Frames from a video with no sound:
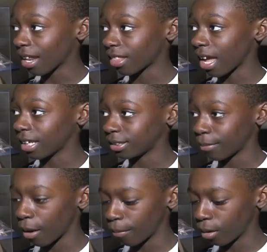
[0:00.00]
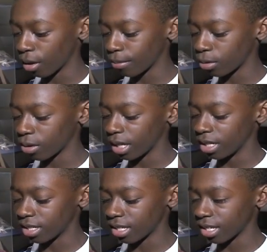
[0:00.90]
of things about Baltimore and
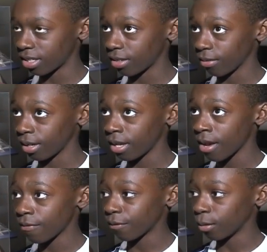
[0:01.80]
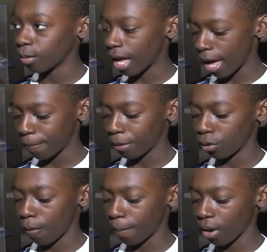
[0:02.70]
its history from what happened
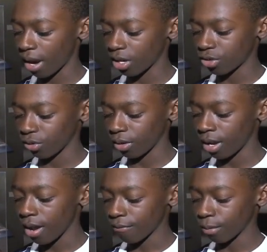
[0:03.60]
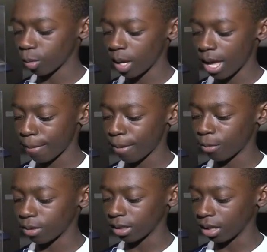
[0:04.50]
on Pratt Street, from what
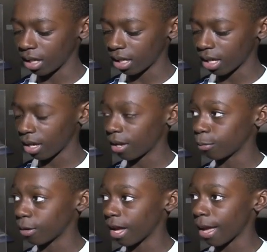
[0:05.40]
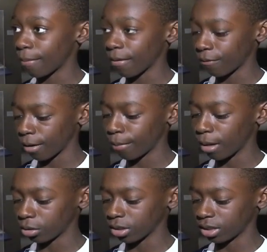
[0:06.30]
happened with Lincoln, and what happened
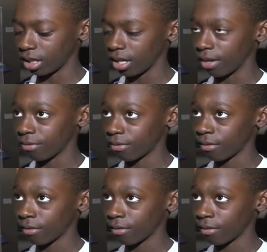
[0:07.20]
about the slaves.